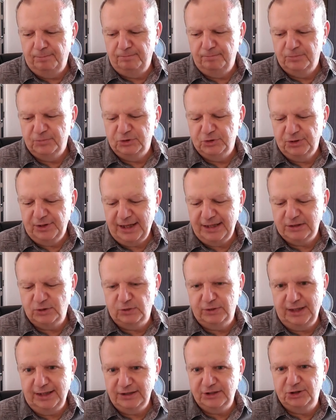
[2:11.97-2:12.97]
So
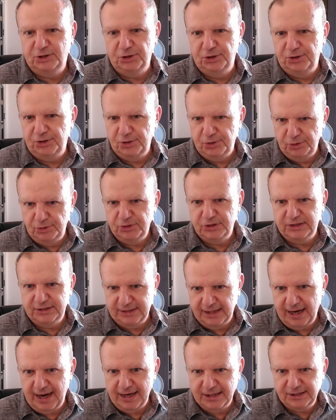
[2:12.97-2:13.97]
that's good news, because
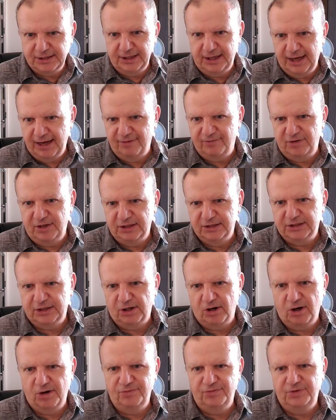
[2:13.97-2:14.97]
I actually have an
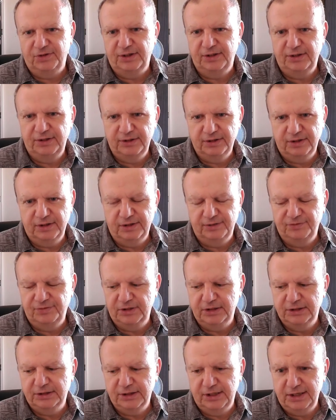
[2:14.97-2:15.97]
SRV
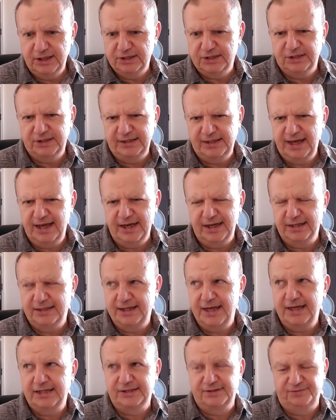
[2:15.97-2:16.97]
visa, and it
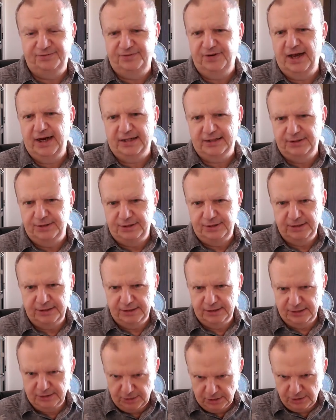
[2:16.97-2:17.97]
takes effect
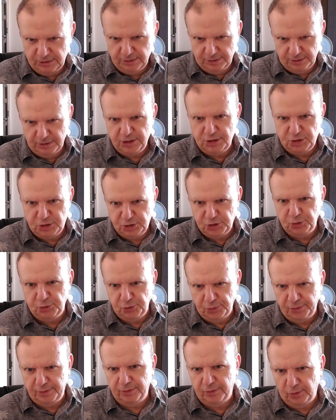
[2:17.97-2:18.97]
in
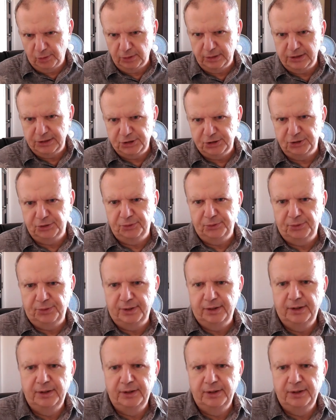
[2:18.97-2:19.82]
June, early June.